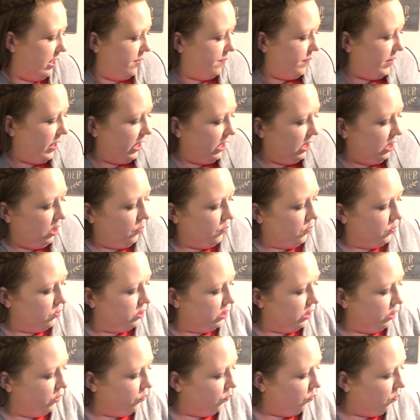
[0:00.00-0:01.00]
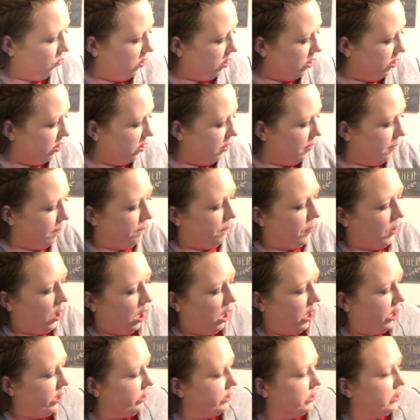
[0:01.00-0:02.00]
and you will need 1
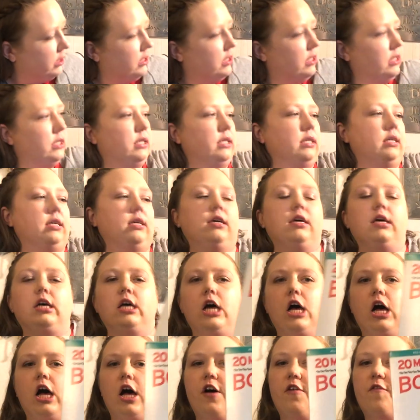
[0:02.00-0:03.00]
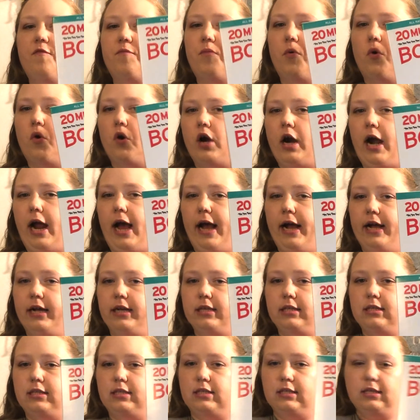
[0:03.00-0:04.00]
box of
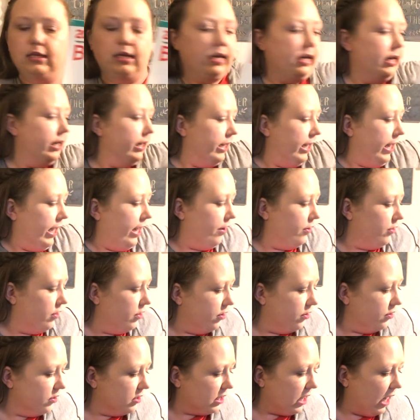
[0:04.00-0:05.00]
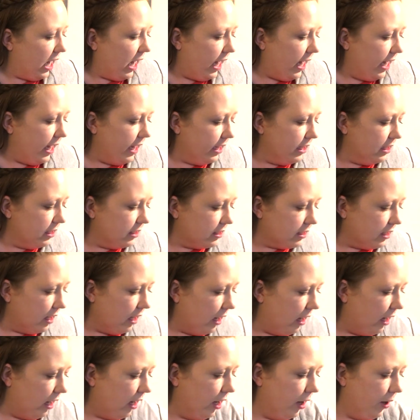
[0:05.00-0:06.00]
borax. Now those guys,
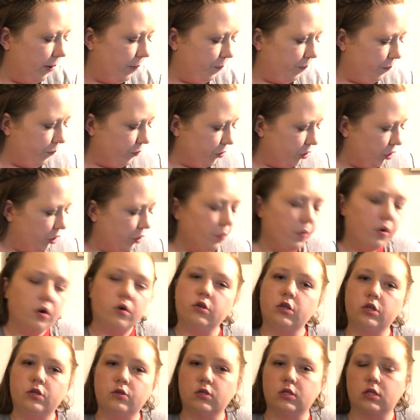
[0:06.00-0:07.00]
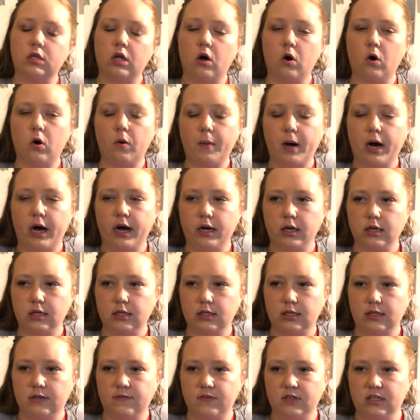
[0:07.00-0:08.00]
you won't use the whole
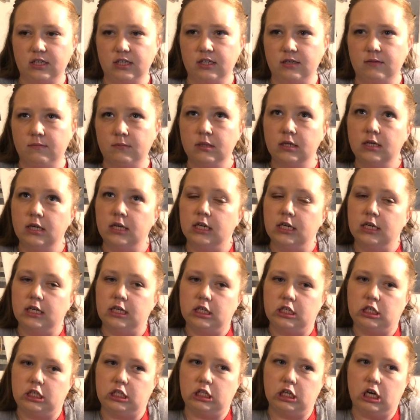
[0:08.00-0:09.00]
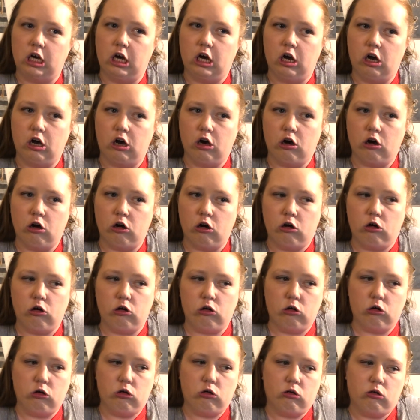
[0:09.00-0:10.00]
box of them,
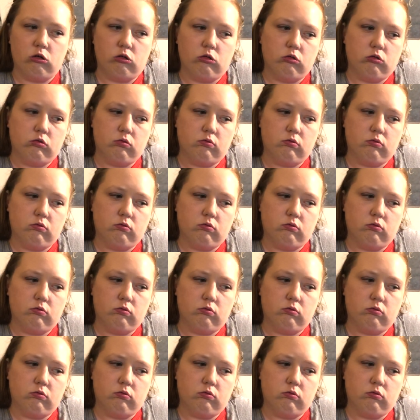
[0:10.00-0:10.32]
so